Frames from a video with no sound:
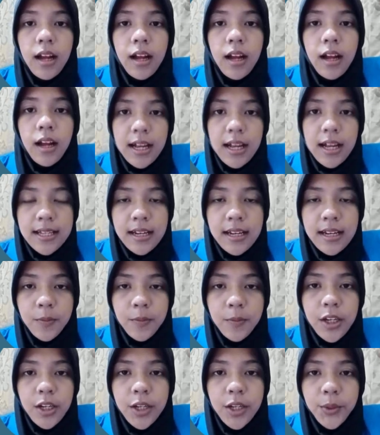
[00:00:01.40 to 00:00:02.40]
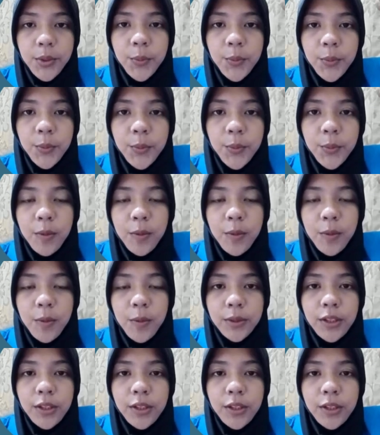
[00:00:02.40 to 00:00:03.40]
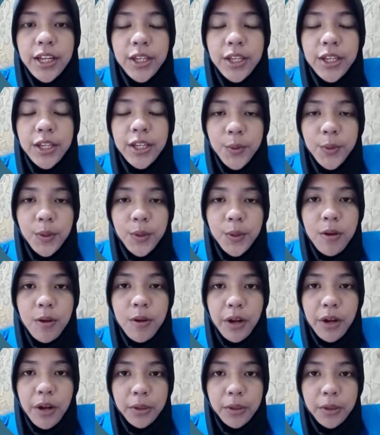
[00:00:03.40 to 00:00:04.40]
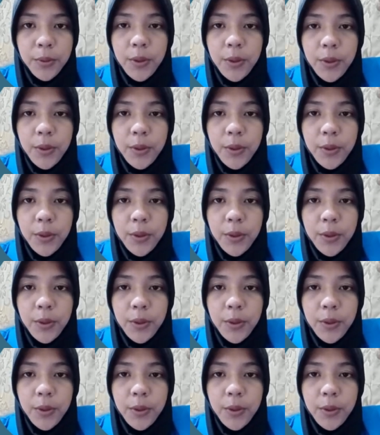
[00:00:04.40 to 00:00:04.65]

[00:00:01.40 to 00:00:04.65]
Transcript: Assalamualaikum warahmatullahi wabarakatuh.